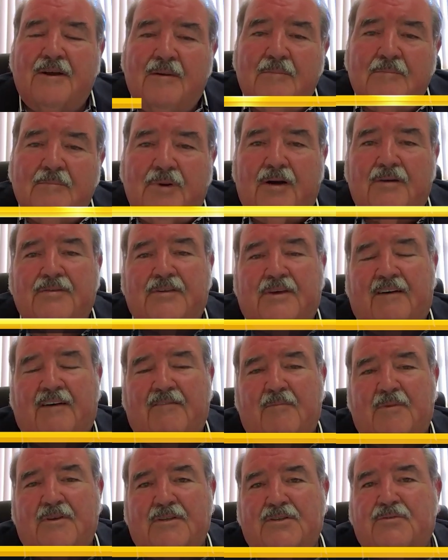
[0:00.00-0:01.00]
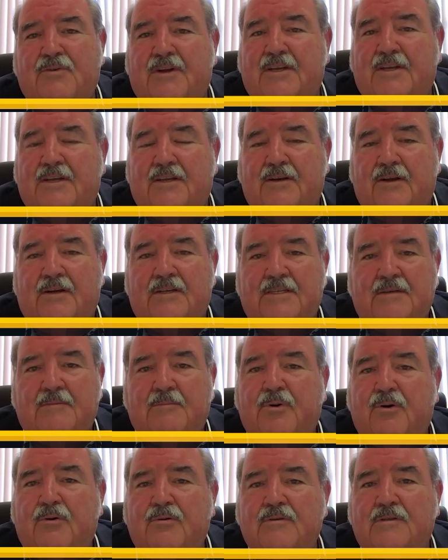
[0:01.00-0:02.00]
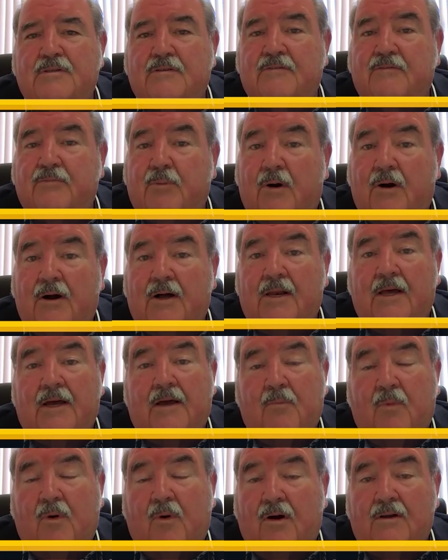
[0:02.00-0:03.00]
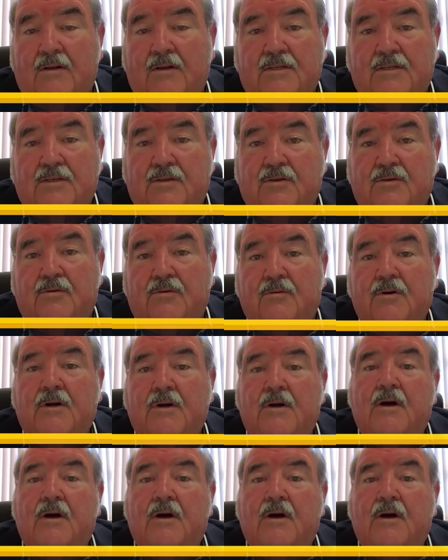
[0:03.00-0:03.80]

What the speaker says: both governments recognise the importance of Whyalla and Whyalla Steel,